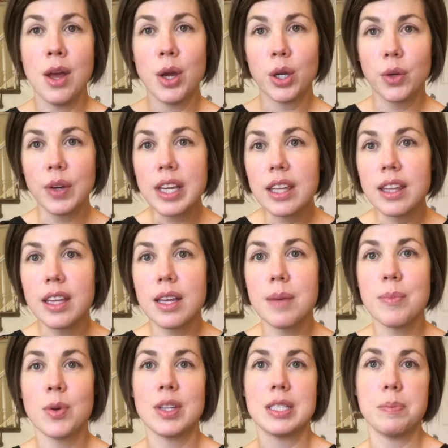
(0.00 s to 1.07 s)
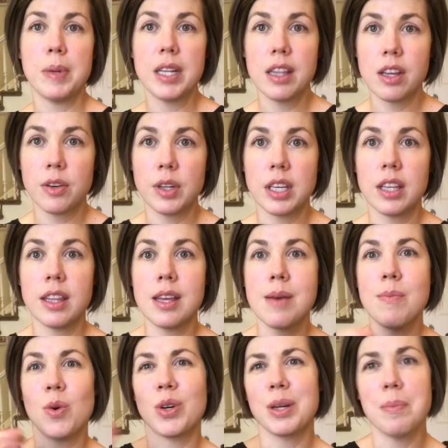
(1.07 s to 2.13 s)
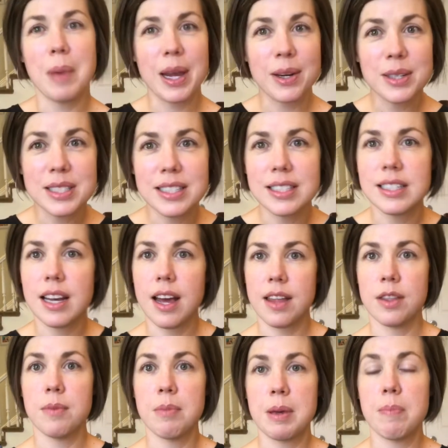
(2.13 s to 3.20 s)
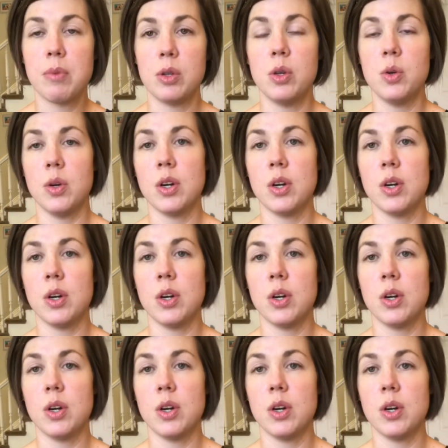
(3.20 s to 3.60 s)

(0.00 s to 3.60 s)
curriculum or the speed of the curriculum or comparison to other people who